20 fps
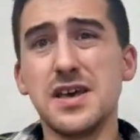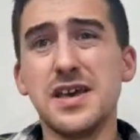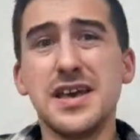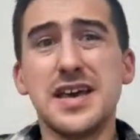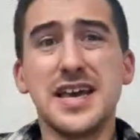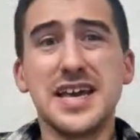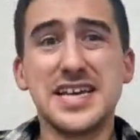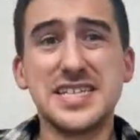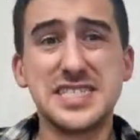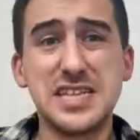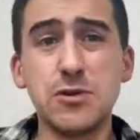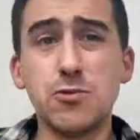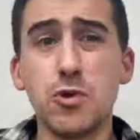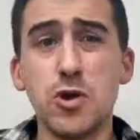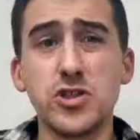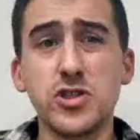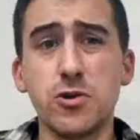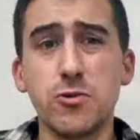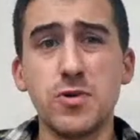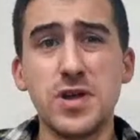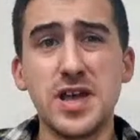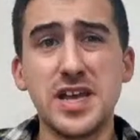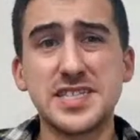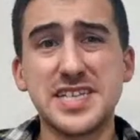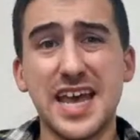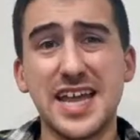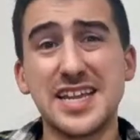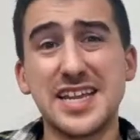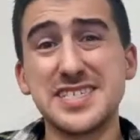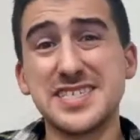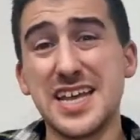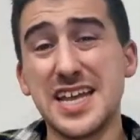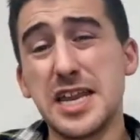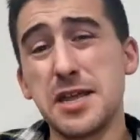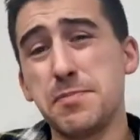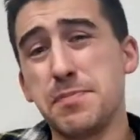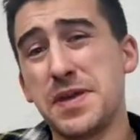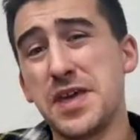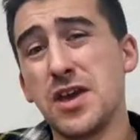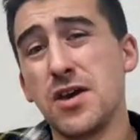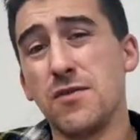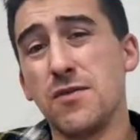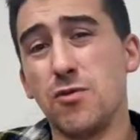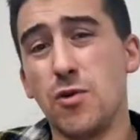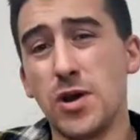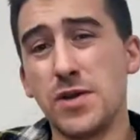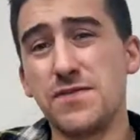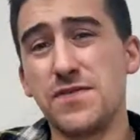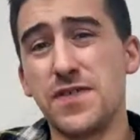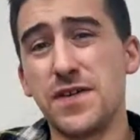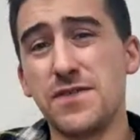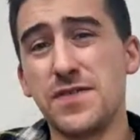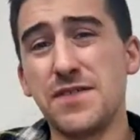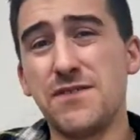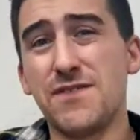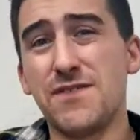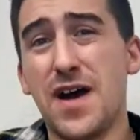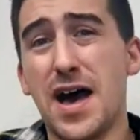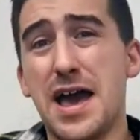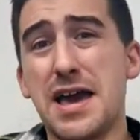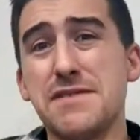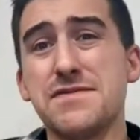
Is he worth the risk at his ADP of 155?